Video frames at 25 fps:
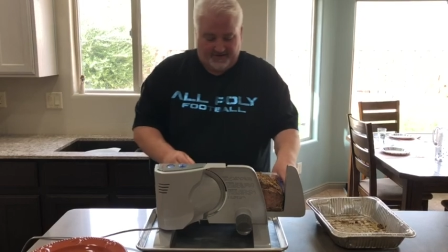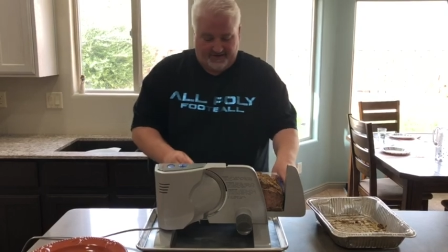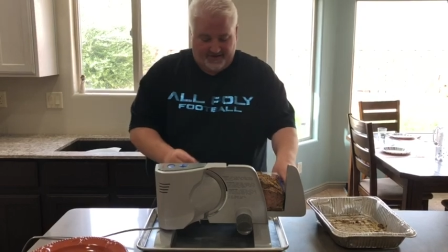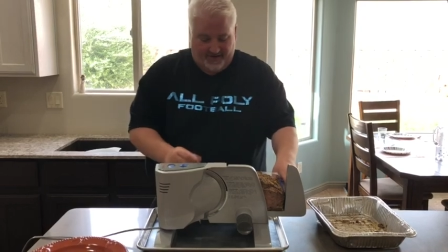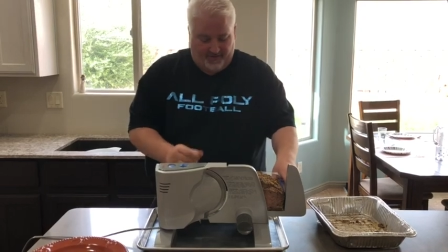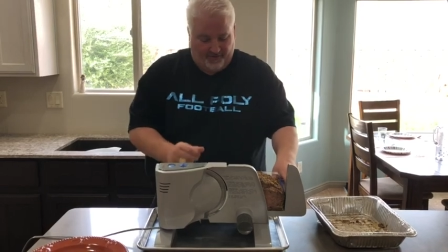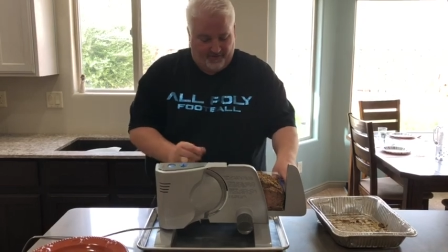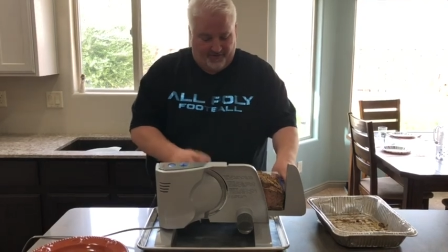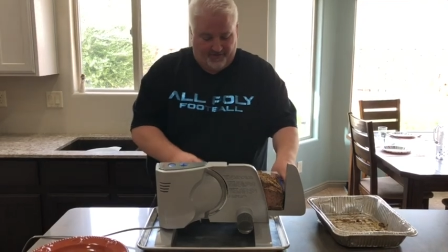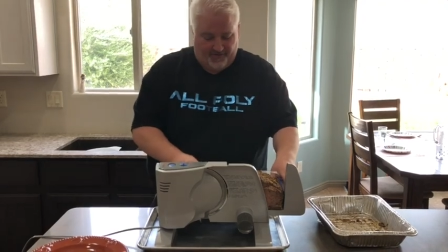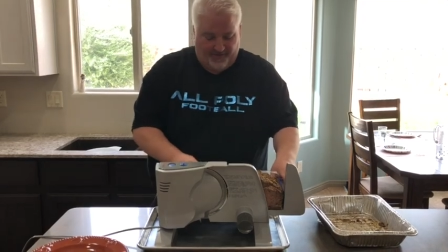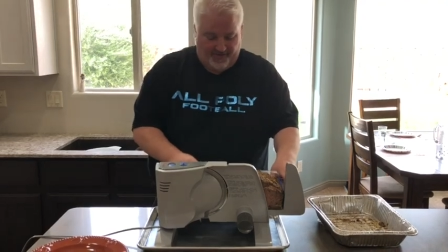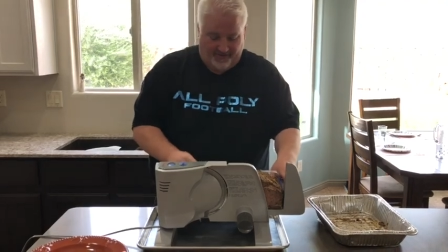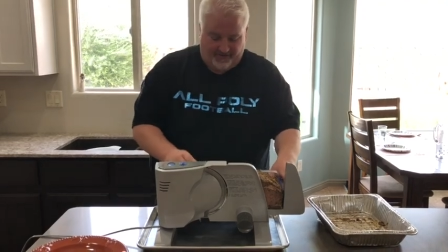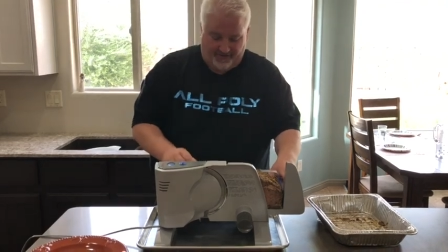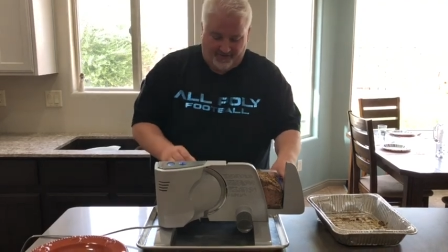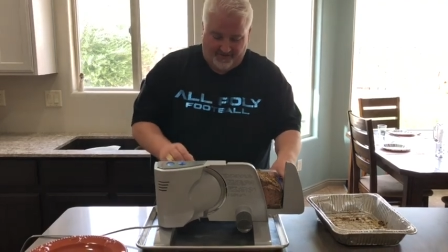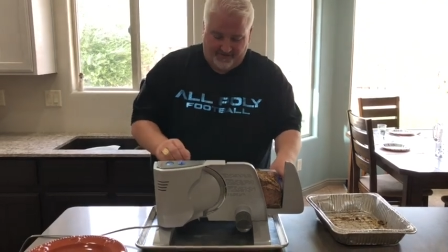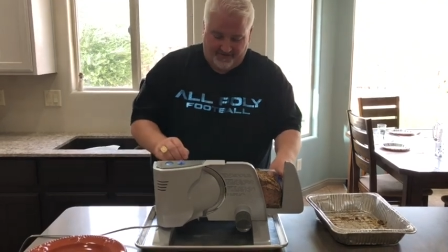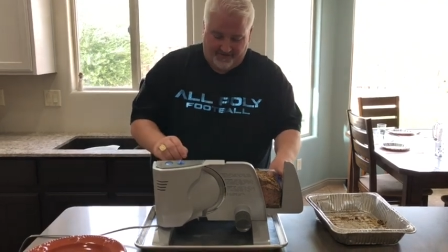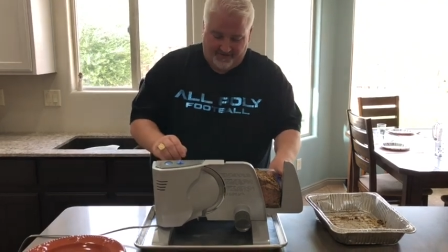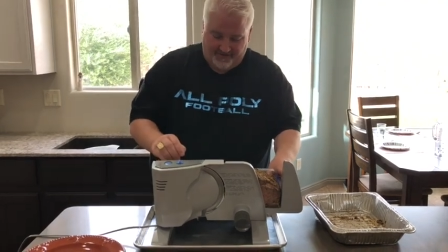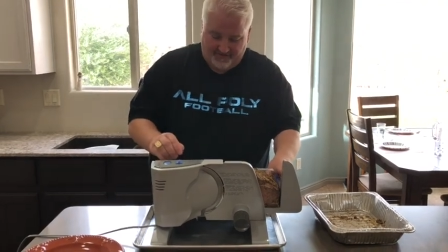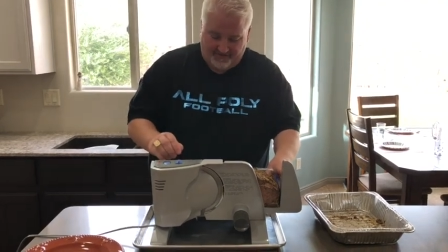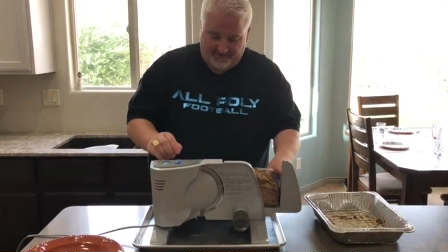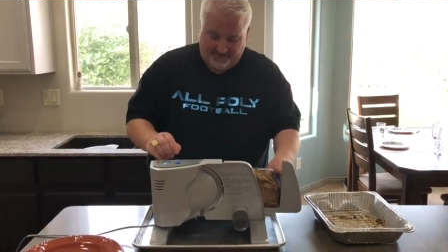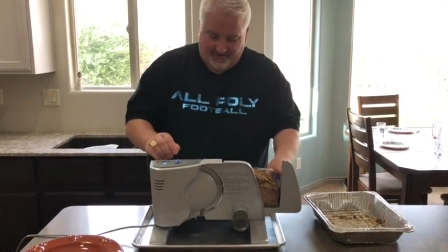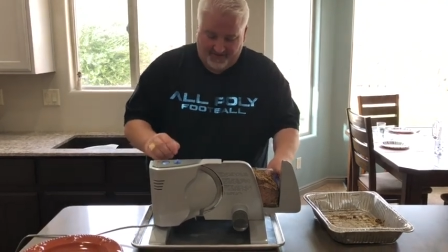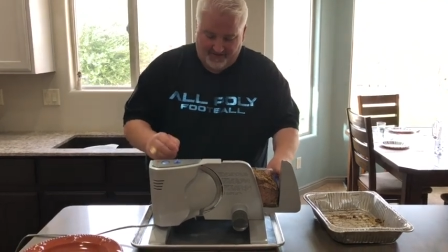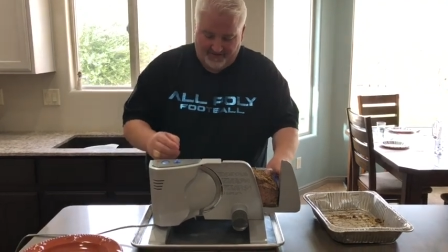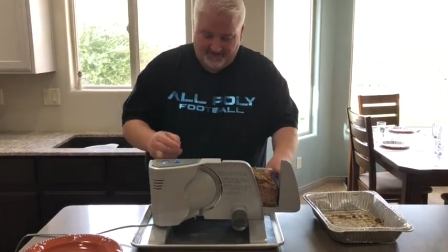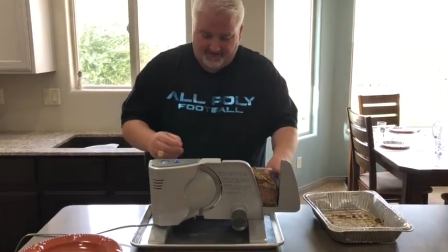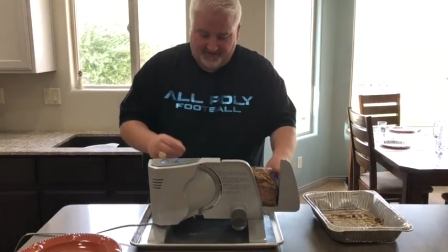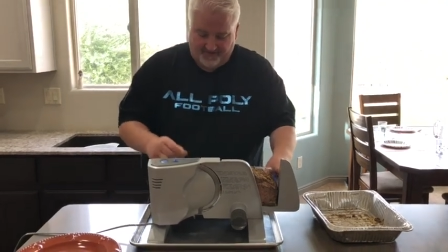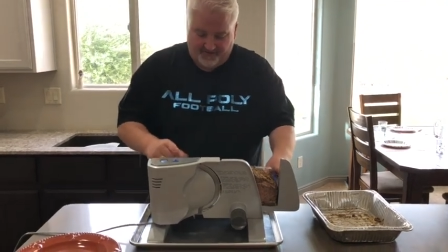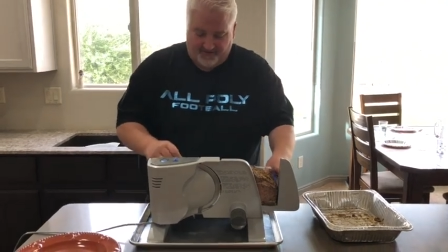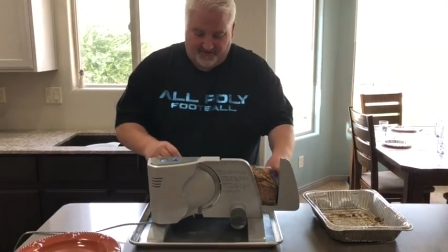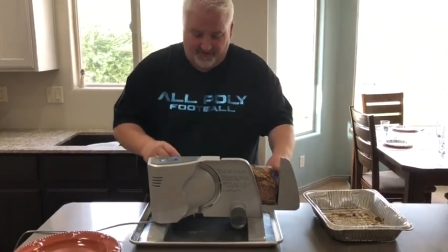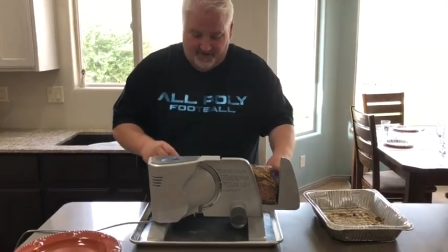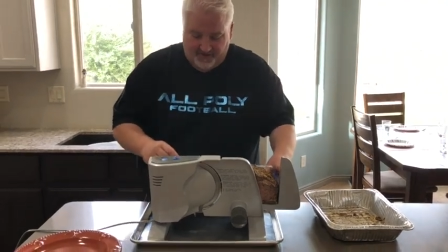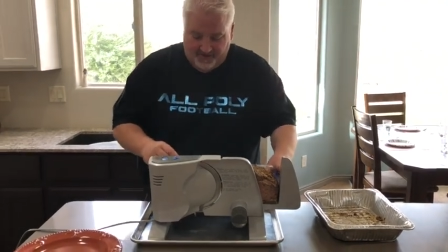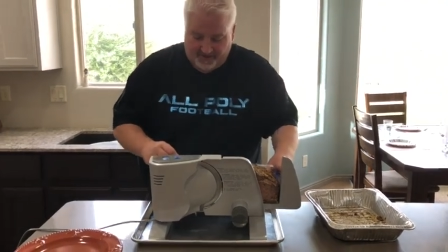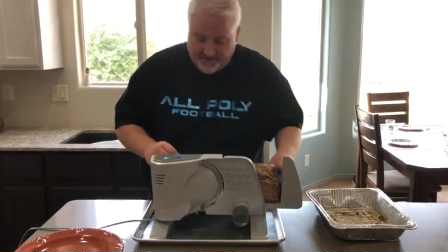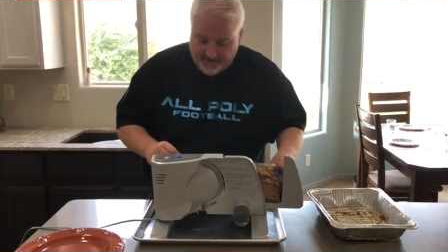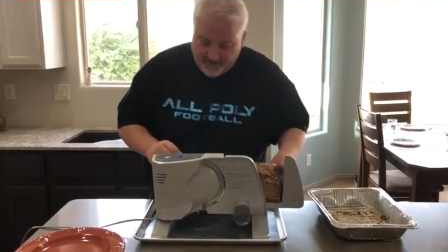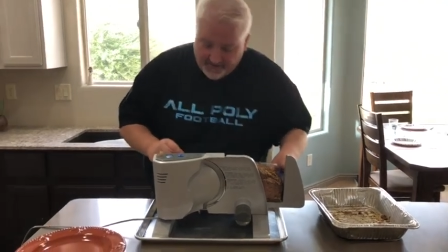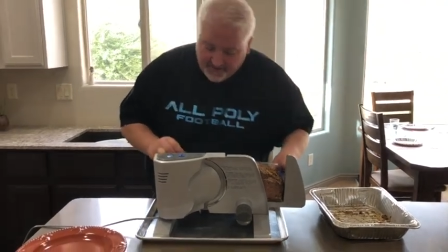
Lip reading: I want that thing just nice and thin.